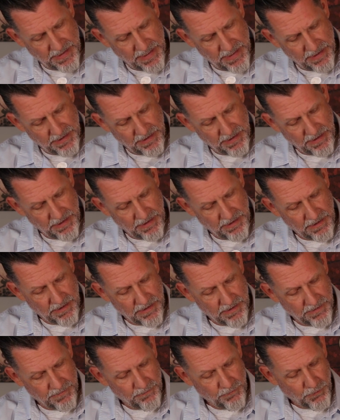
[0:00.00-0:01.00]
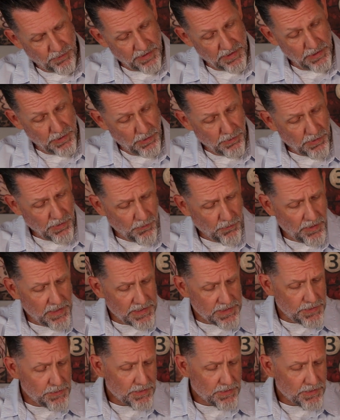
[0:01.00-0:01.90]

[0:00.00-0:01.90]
and the where the logo was.